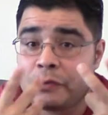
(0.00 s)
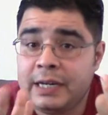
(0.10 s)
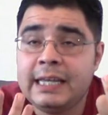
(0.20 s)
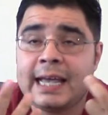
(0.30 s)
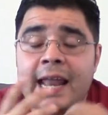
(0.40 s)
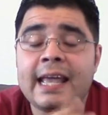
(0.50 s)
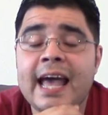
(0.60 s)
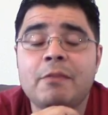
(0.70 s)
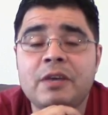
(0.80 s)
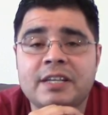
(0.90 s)
really kind of
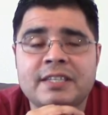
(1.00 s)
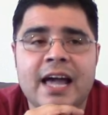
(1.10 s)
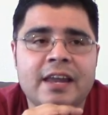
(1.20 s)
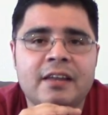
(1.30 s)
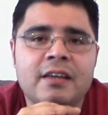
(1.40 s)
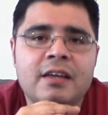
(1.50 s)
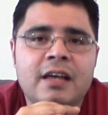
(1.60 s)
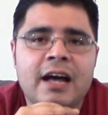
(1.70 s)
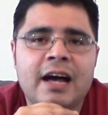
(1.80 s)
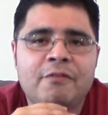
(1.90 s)
got me excited.
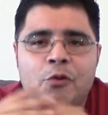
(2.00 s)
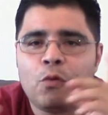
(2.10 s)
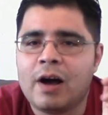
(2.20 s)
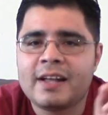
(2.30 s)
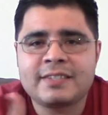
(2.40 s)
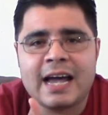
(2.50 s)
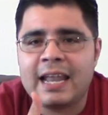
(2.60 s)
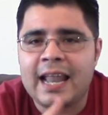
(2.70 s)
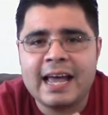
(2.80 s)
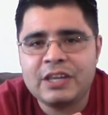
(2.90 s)
Uh, for once, I
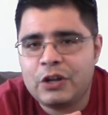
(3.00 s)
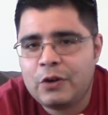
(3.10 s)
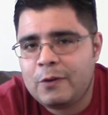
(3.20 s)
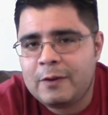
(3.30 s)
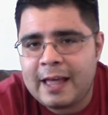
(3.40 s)
like, you know,